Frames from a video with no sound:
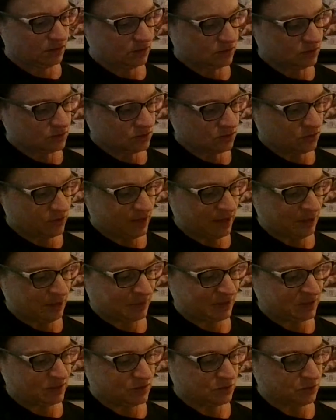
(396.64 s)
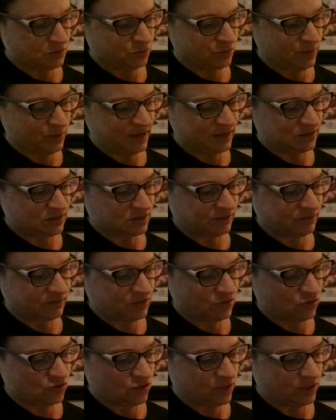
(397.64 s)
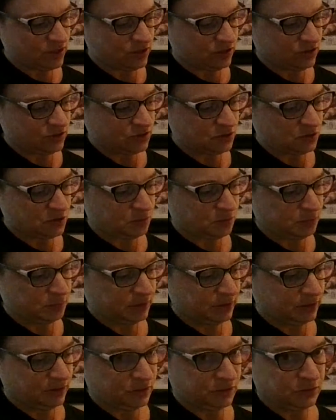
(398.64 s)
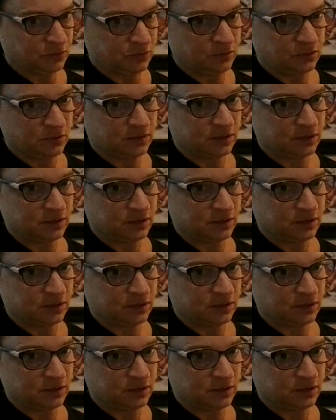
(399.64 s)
So that means the rest of the shares are blue.